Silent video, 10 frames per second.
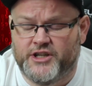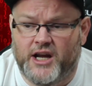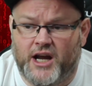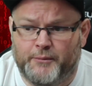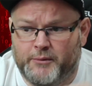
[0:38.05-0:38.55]

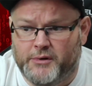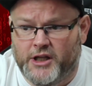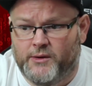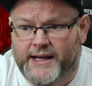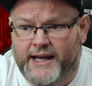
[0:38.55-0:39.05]
comment
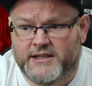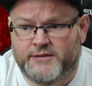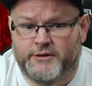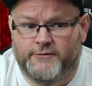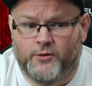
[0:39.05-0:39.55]
below and ask
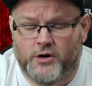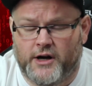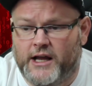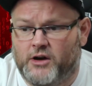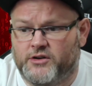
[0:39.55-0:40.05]
me for it
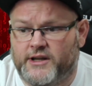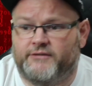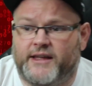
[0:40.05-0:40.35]
and I'll give